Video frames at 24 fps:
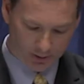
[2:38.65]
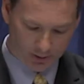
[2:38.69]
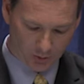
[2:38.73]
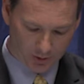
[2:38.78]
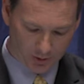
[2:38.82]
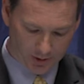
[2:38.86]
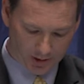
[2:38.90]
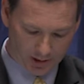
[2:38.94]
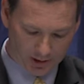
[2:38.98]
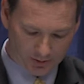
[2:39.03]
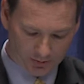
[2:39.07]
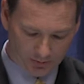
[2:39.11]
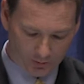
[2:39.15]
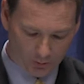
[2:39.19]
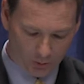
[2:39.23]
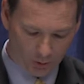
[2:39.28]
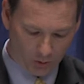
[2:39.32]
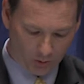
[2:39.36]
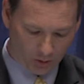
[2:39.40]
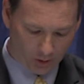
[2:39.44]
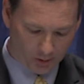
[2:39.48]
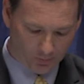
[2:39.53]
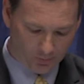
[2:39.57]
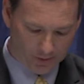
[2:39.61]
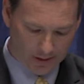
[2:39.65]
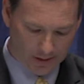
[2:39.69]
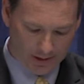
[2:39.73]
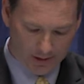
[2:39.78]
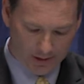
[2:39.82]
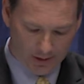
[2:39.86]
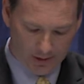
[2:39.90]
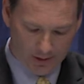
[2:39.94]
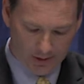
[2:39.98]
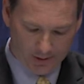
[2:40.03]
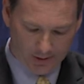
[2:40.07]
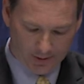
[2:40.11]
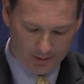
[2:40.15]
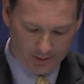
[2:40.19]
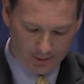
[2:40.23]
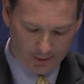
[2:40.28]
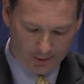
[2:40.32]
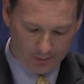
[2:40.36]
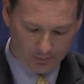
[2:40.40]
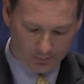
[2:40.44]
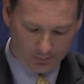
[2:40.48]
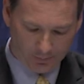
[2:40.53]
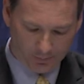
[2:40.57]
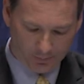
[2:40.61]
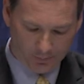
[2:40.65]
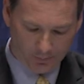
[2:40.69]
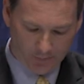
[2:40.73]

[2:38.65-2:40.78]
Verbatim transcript: or D4 um,